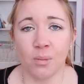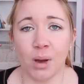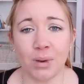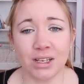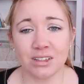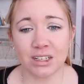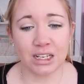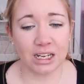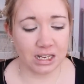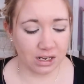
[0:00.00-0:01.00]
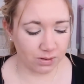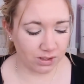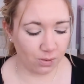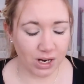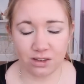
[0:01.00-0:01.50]
But basically, it
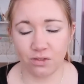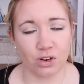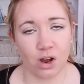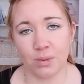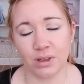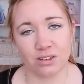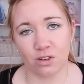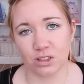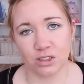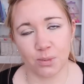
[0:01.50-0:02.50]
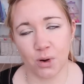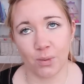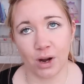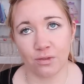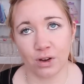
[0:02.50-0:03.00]
was a waste of time, this doctor's
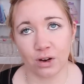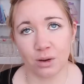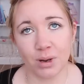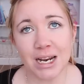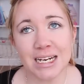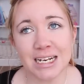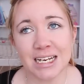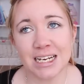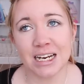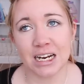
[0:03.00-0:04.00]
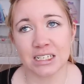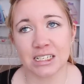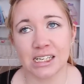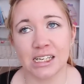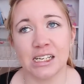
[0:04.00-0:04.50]
appointment. I felt completely and
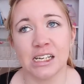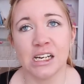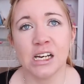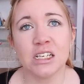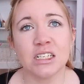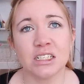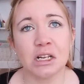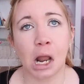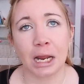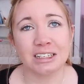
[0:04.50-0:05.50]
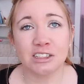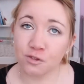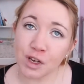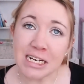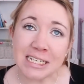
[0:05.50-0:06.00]
utterly, like,
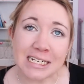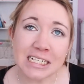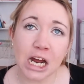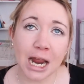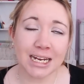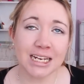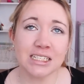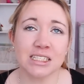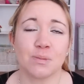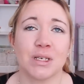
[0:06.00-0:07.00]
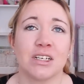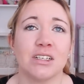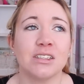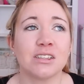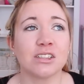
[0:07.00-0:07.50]
defeated, I guess,
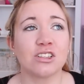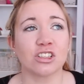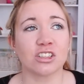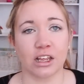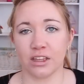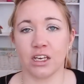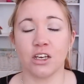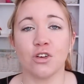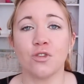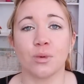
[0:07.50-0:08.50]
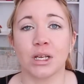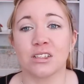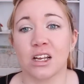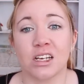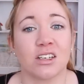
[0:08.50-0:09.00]
because there's just nothing he can do for me.
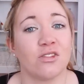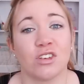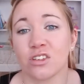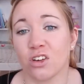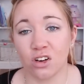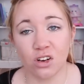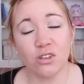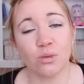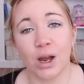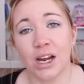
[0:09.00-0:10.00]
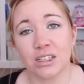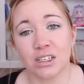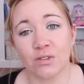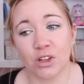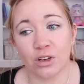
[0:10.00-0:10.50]
He's like, you've just got to lose weight,
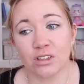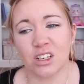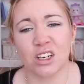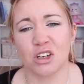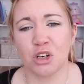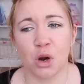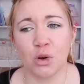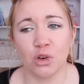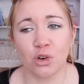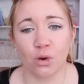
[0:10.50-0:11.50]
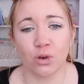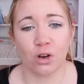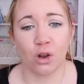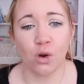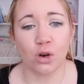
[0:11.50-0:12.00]
even though he said, you know, you
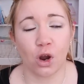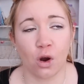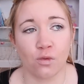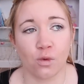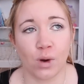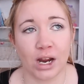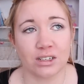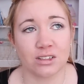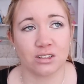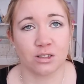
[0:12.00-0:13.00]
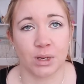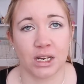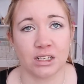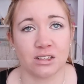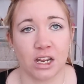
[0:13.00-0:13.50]
don't look overweight to
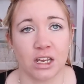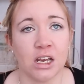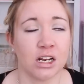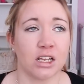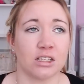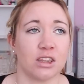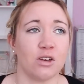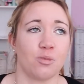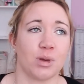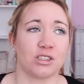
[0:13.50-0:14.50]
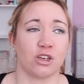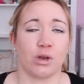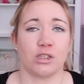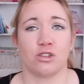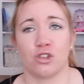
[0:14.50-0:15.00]
me. He's like, this thing of
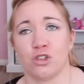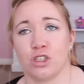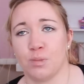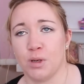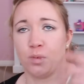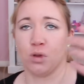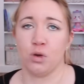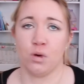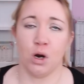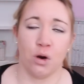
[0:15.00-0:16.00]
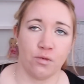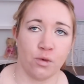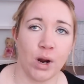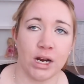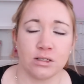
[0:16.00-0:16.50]
PCOS, it's usually people who are
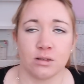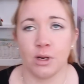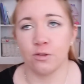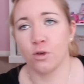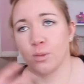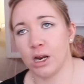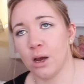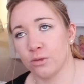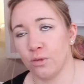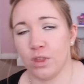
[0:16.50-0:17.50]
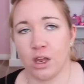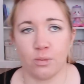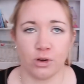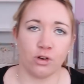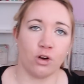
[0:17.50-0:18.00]
overweight, and metformin helps with
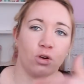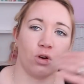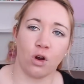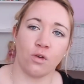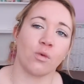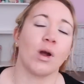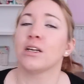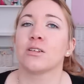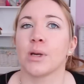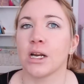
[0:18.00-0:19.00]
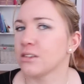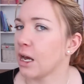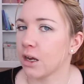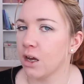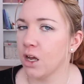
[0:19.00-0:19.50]
that, but you don't look overweight to me. And I was
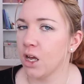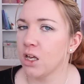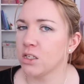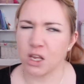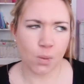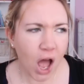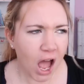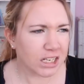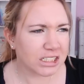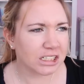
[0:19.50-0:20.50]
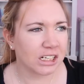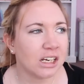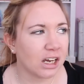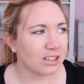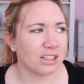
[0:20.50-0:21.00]
like, so what?
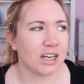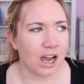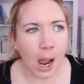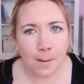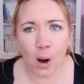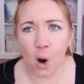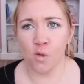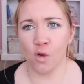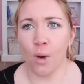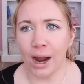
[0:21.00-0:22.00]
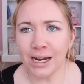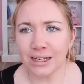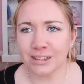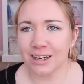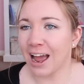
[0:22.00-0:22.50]
I was like, I'm
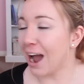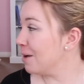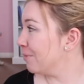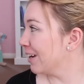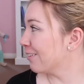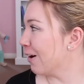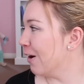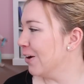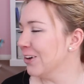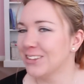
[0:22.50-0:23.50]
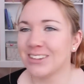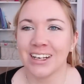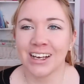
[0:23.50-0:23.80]
overweight? Hi, Mila Rose.